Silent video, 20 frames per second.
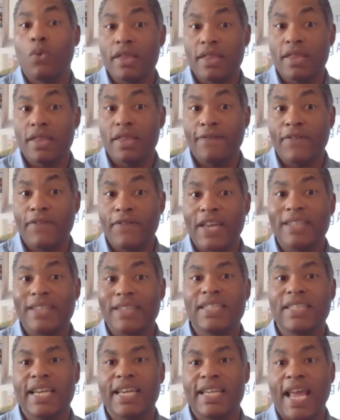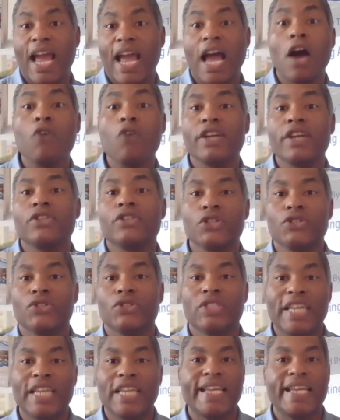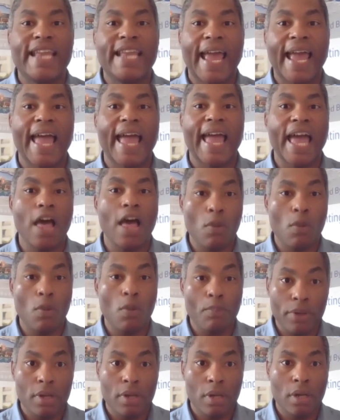what they're facing, and how renters can help.